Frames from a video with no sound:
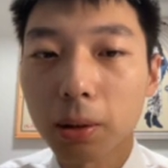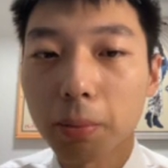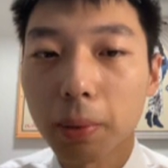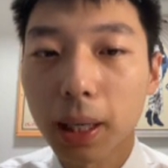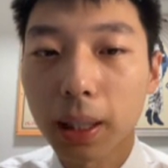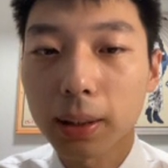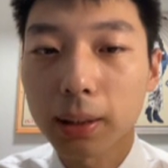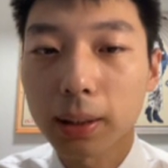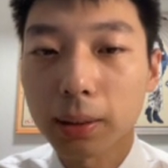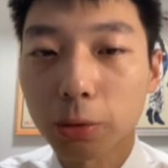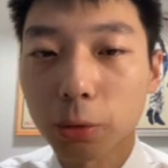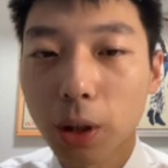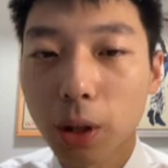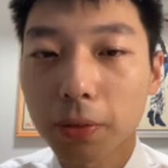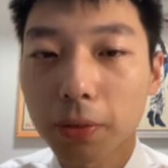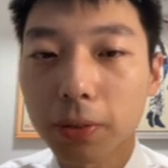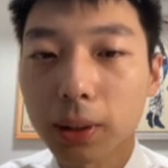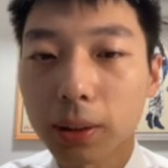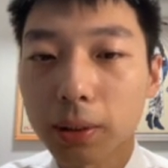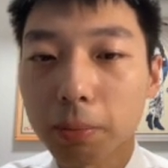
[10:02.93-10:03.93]
maps, and
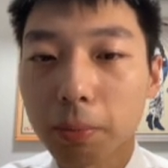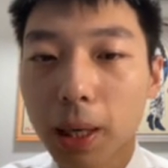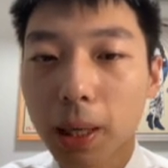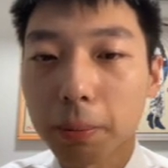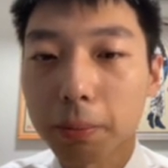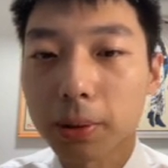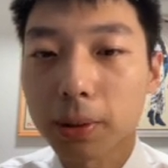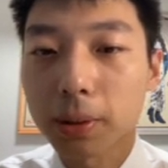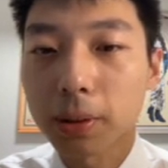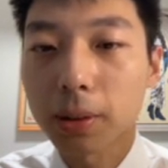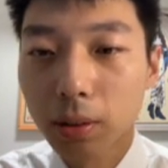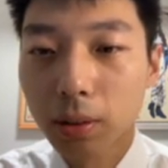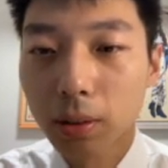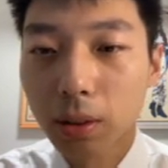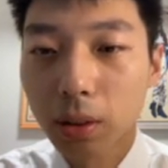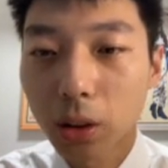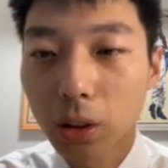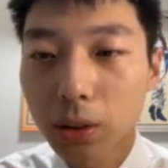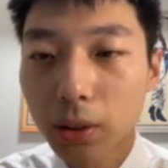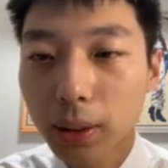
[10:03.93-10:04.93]
roughness maps.
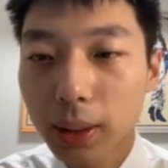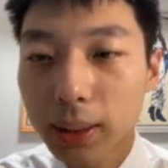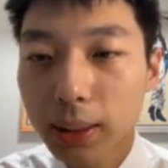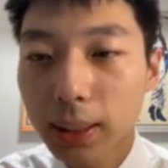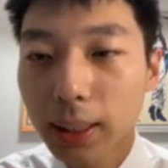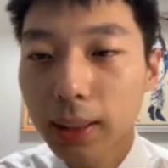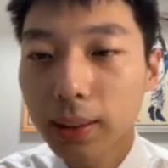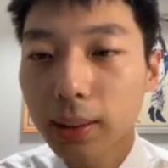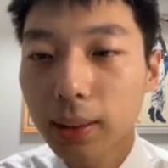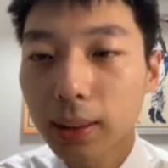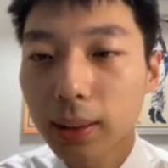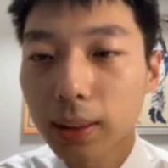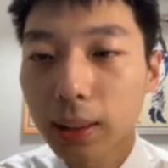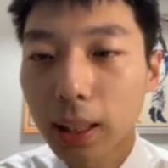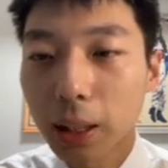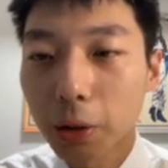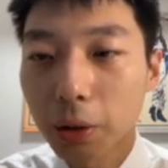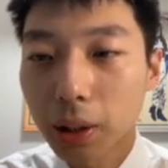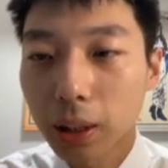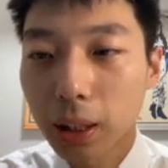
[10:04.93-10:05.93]
Also, extending
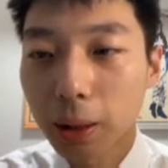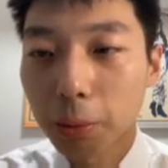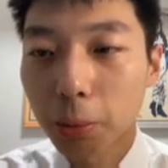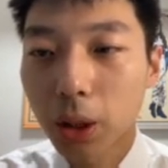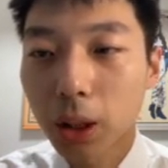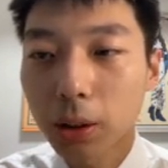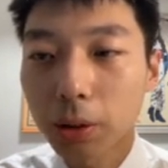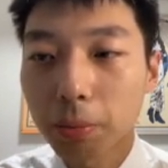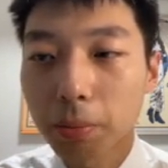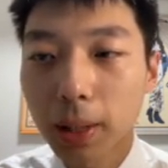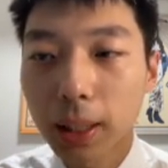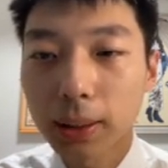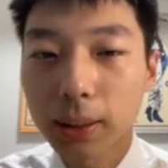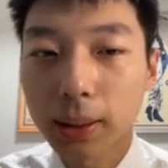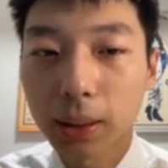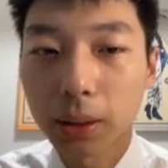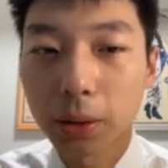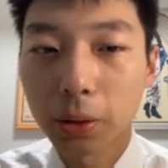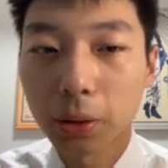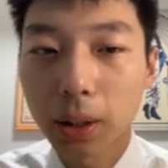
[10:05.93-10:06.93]
our compression
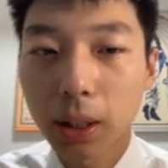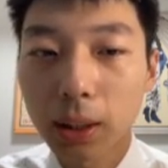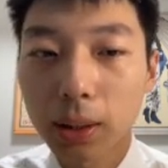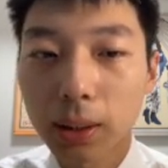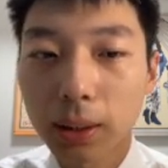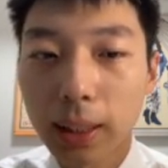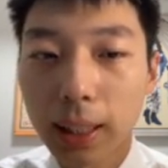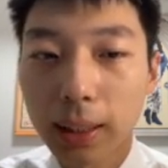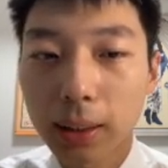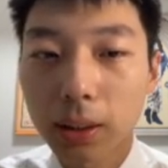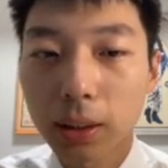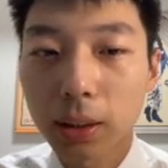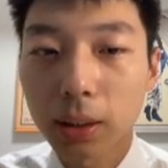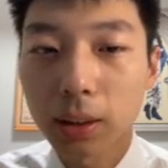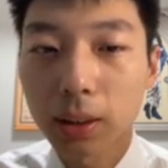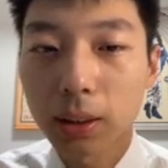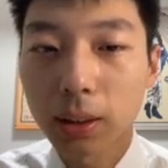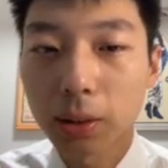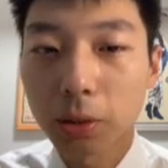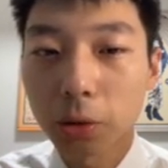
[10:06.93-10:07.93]
method to other
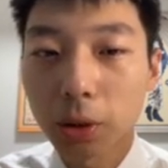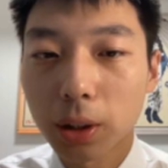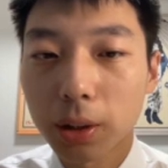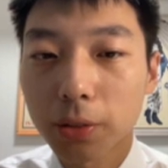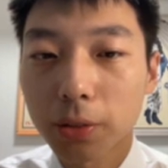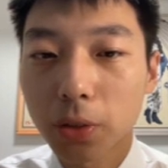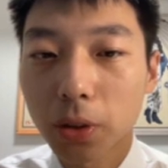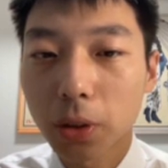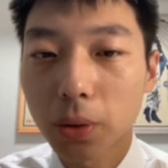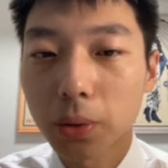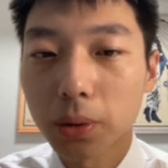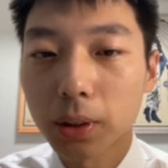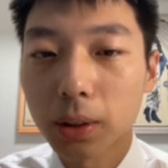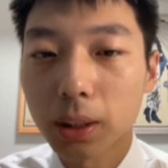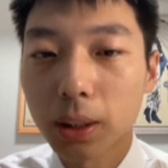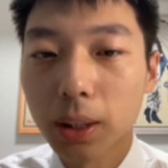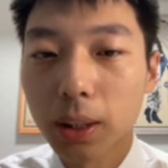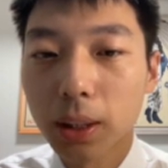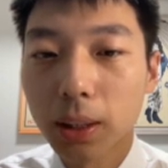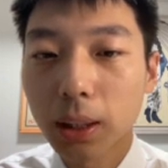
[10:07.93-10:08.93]
textures is straightforward.
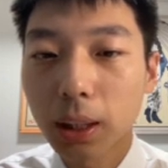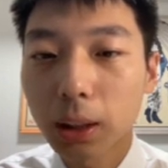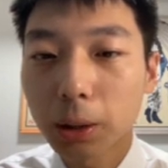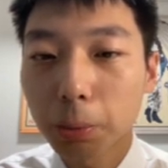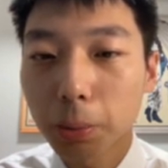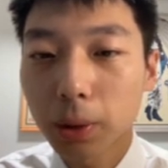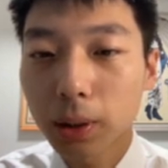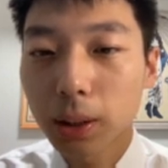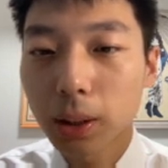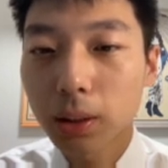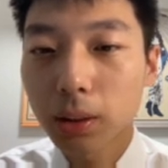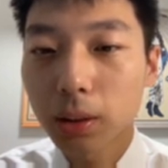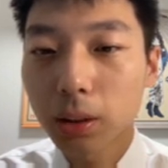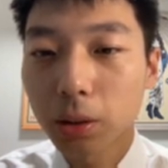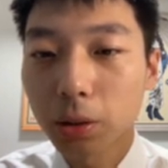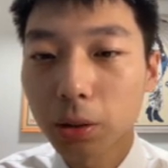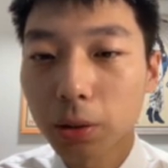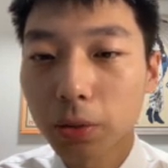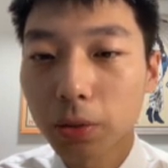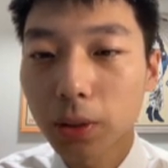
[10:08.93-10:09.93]
There is
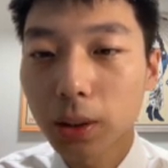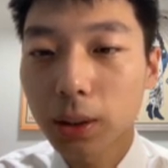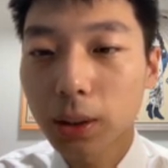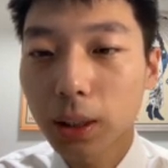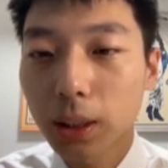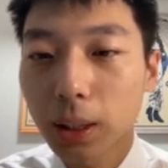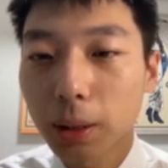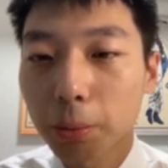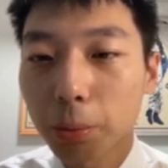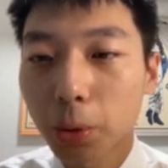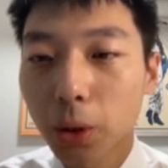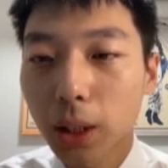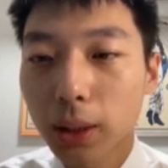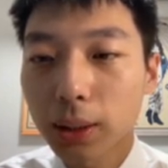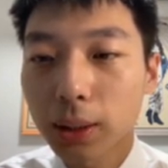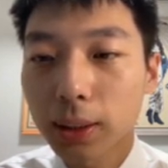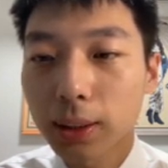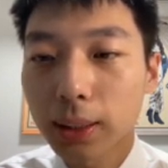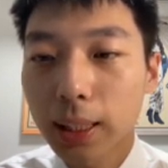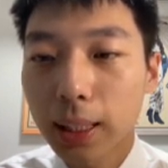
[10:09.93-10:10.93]
potential to further compress
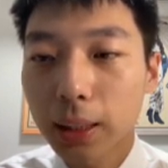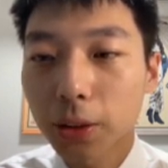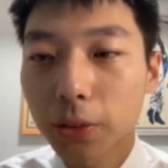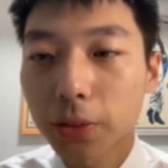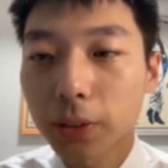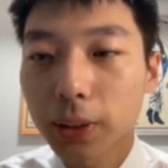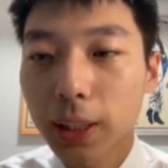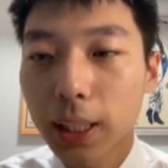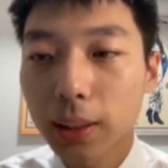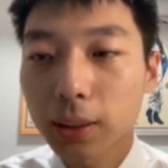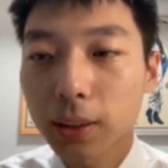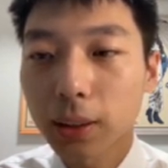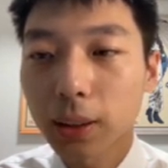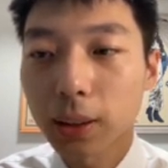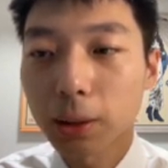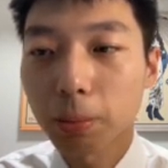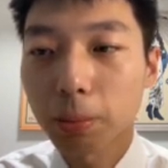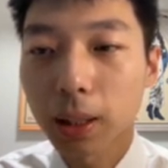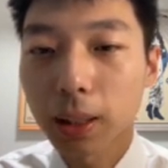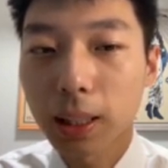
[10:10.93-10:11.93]
the set of
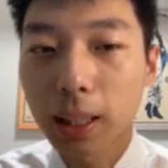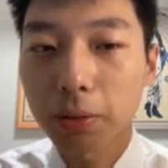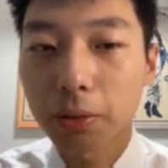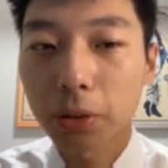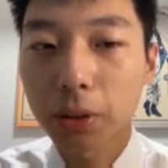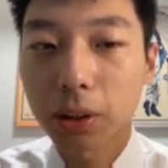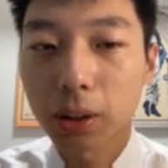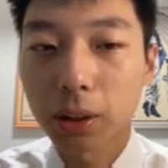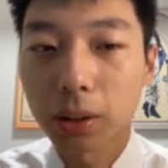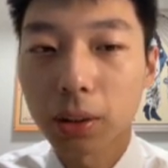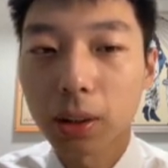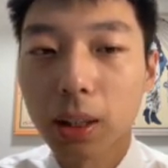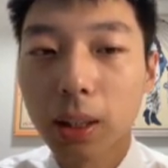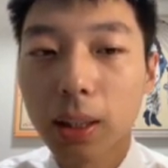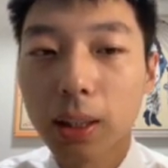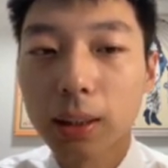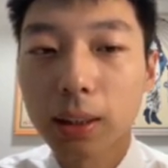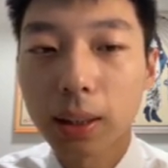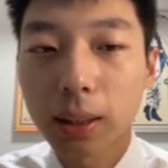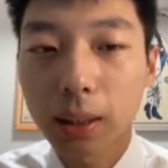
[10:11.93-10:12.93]
textures by leveraging
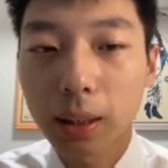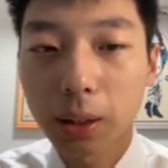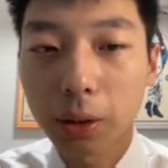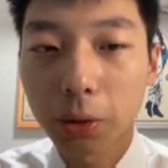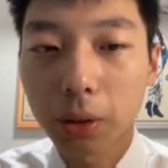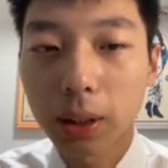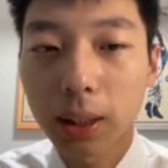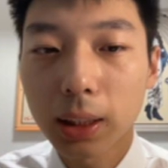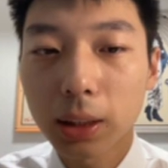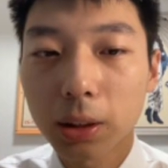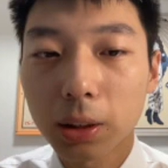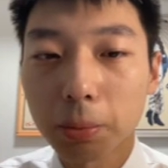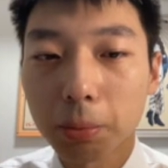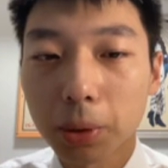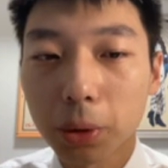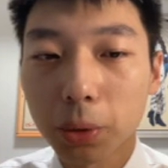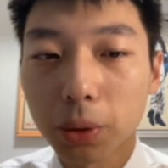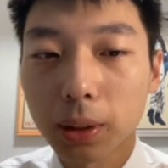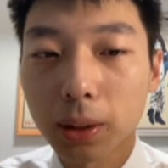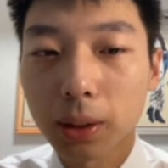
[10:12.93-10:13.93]
the correlation
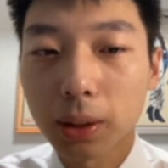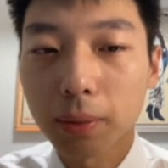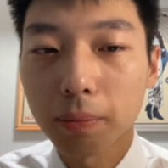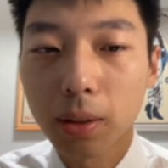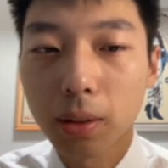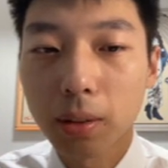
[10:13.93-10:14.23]
between them.